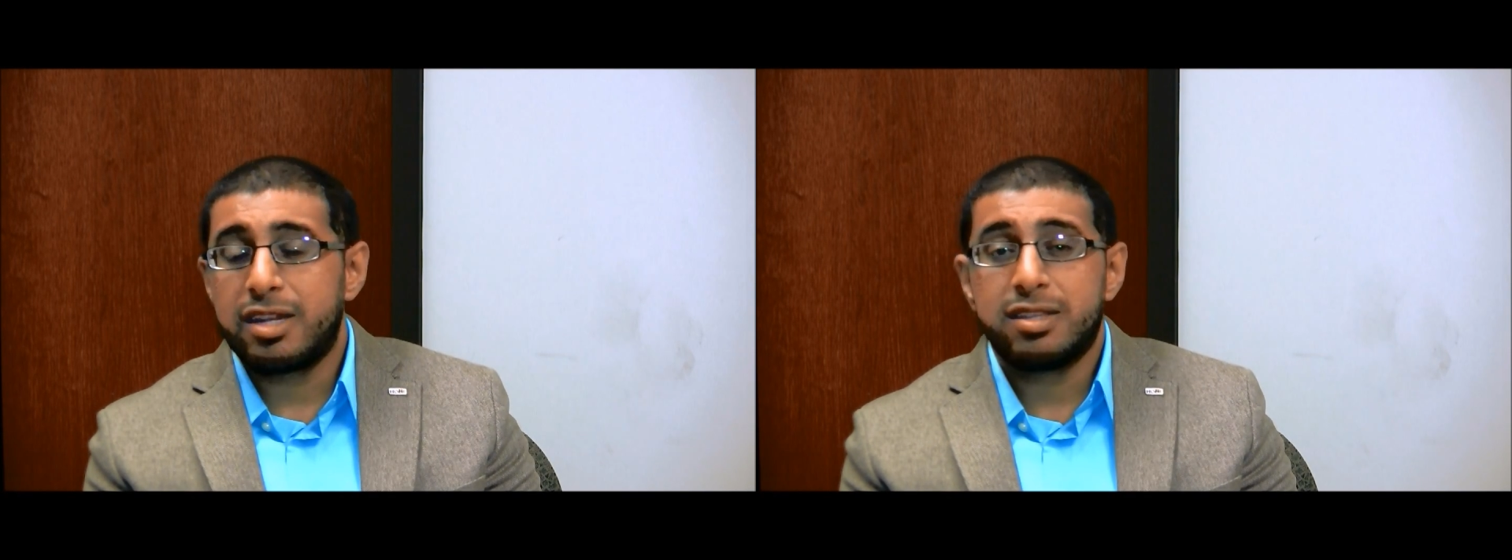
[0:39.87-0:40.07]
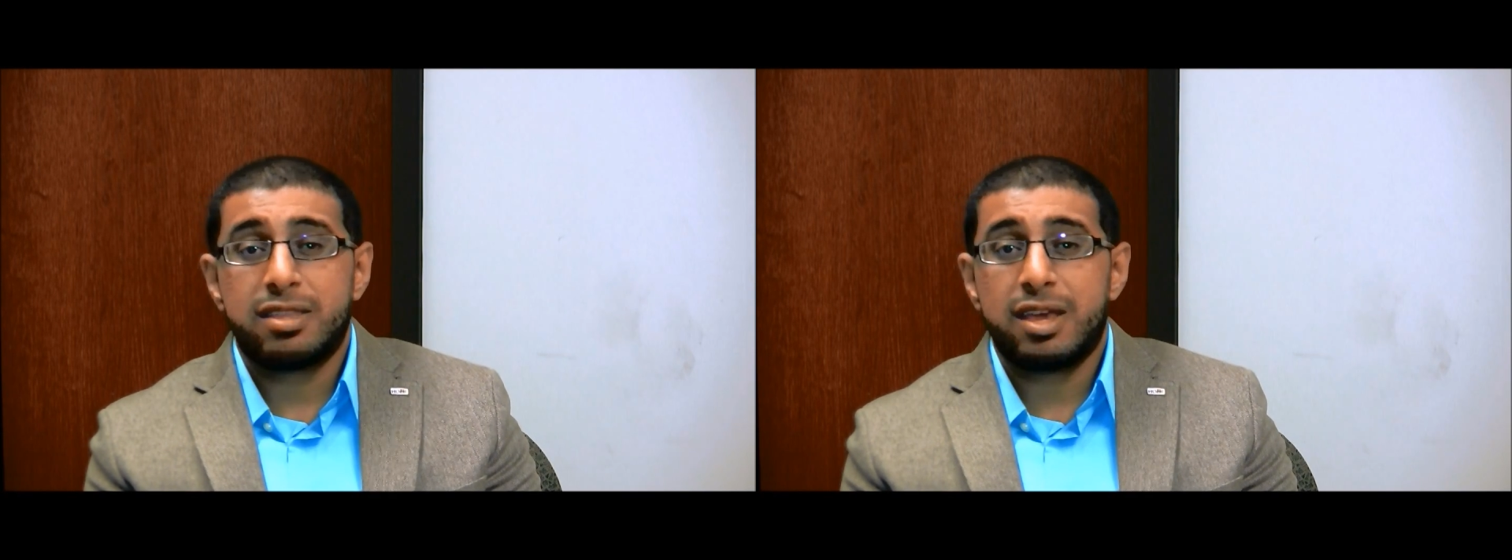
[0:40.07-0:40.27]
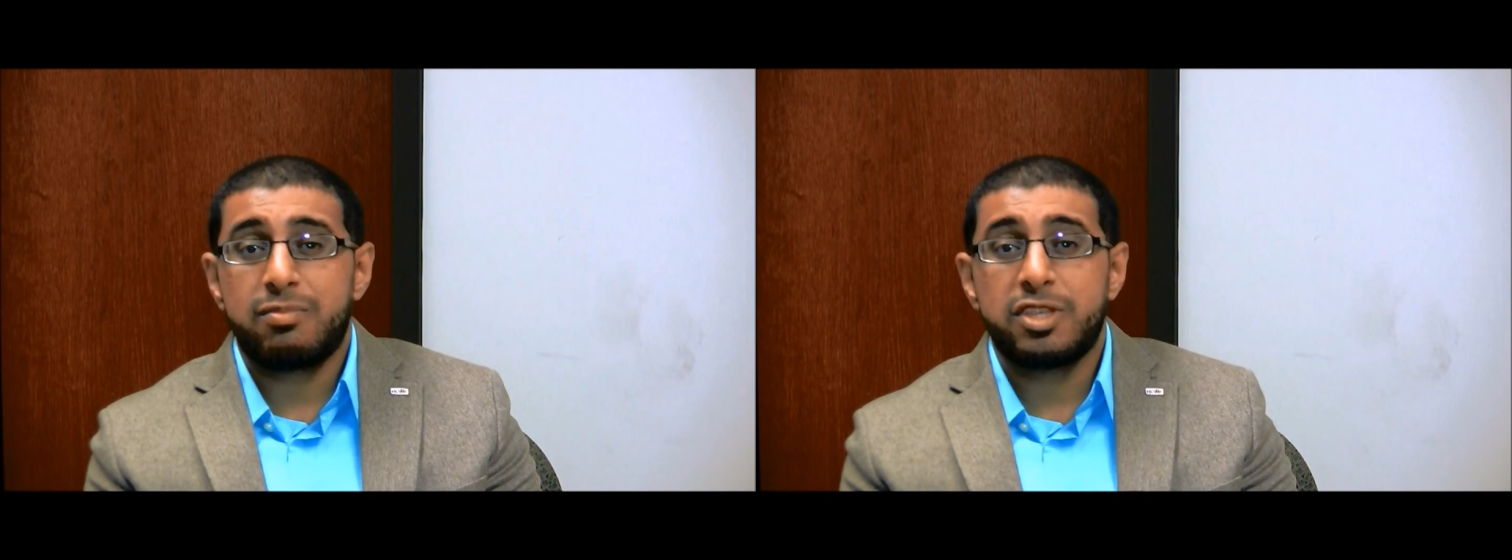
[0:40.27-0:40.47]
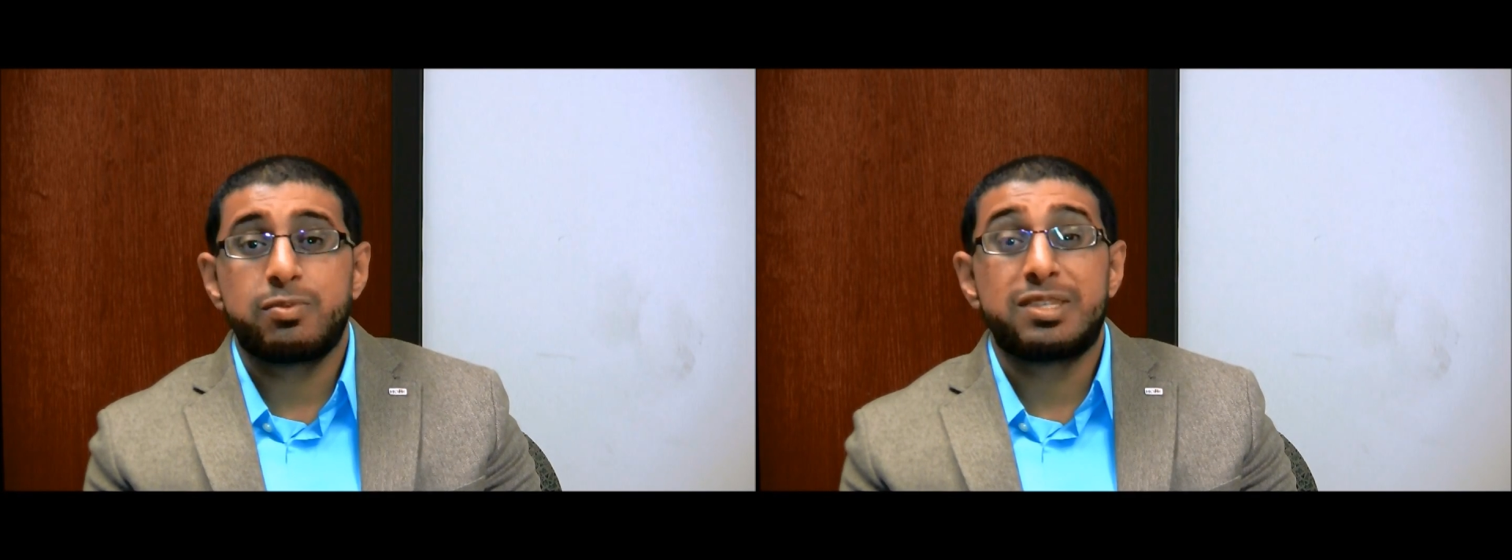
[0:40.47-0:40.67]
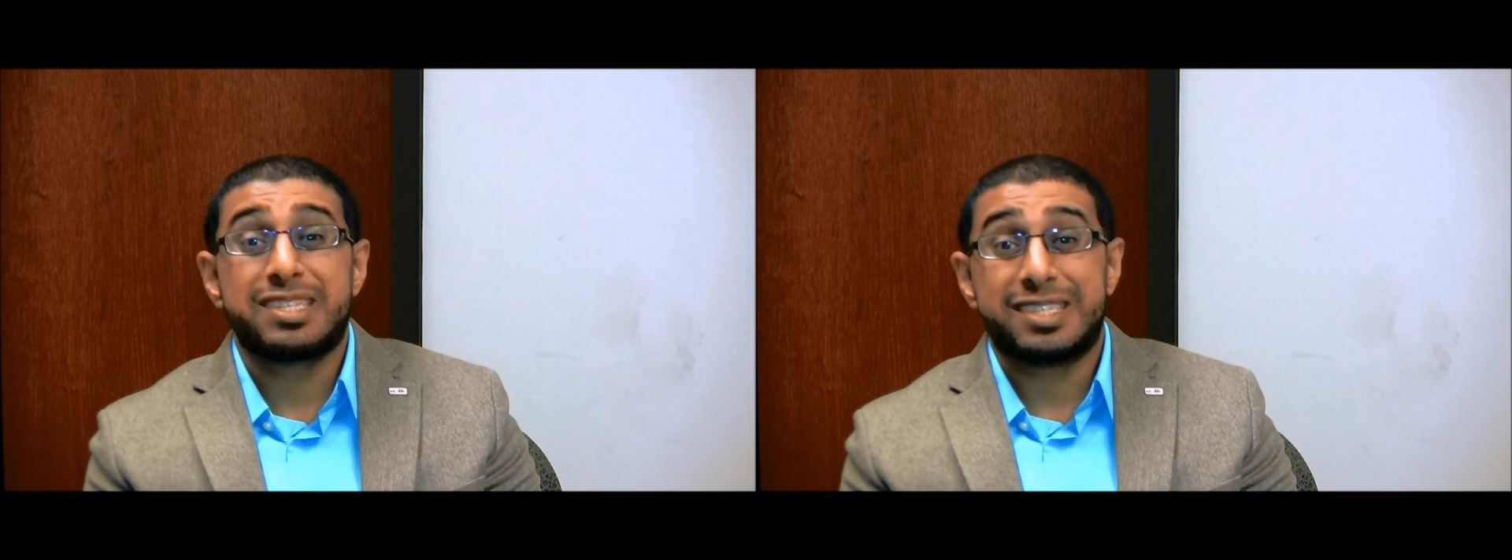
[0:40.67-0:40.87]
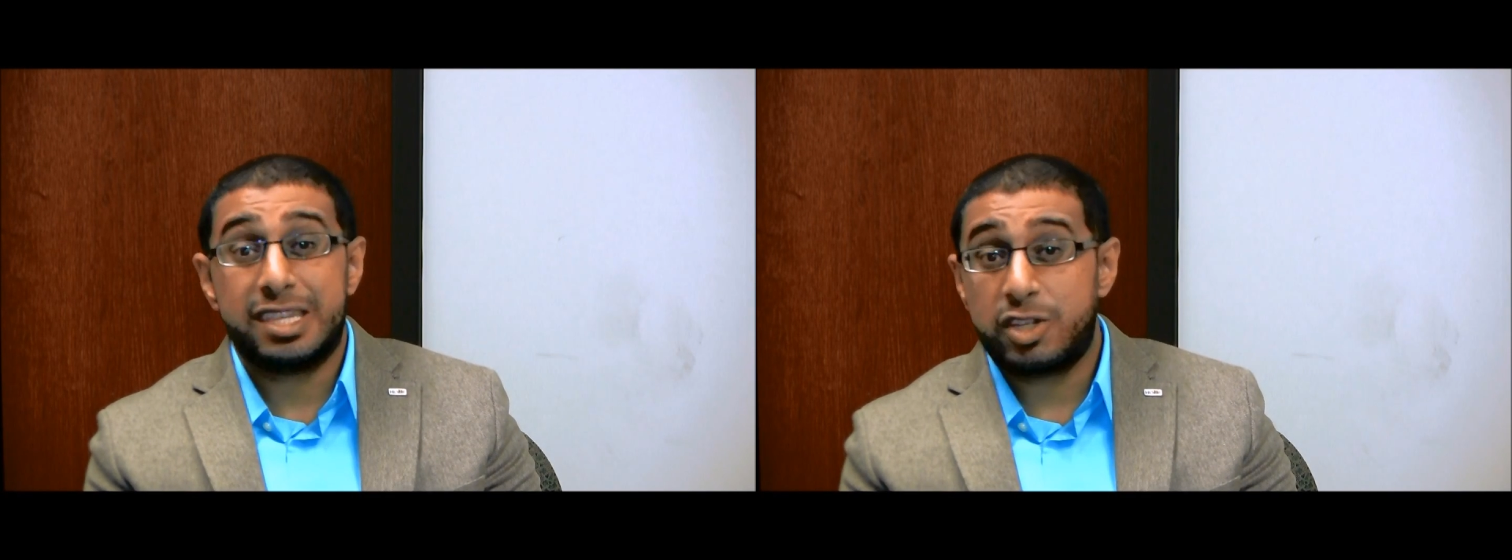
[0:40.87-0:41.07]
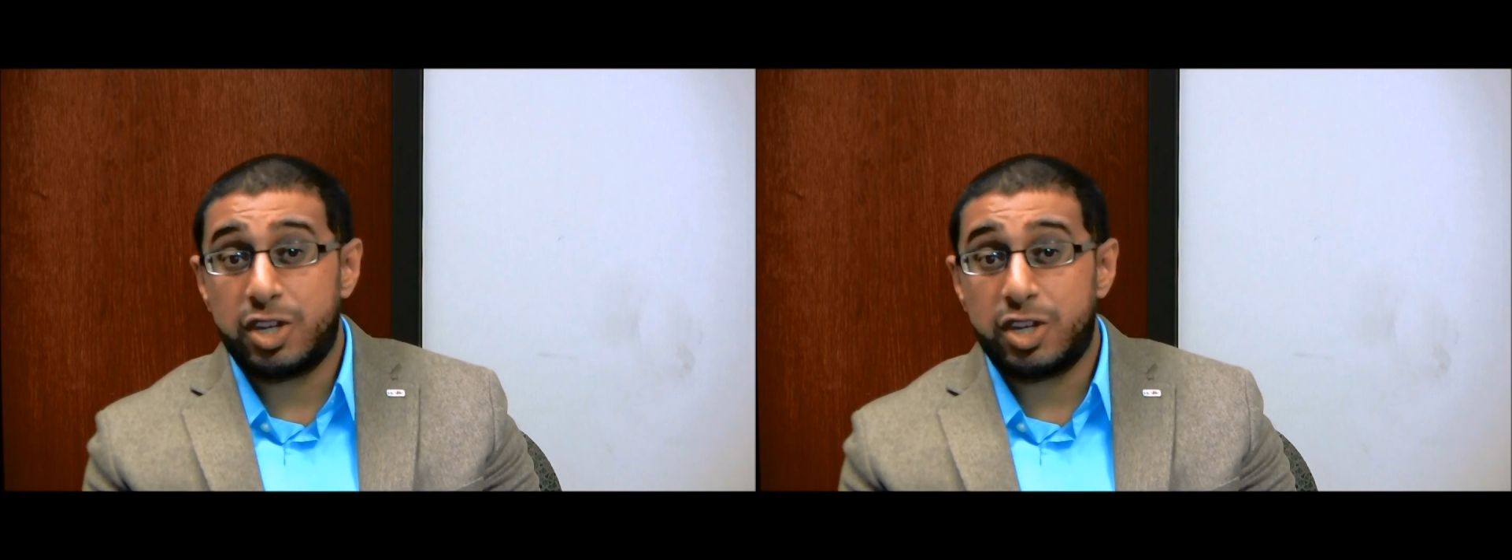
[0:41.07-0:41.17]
and to them, this was a sea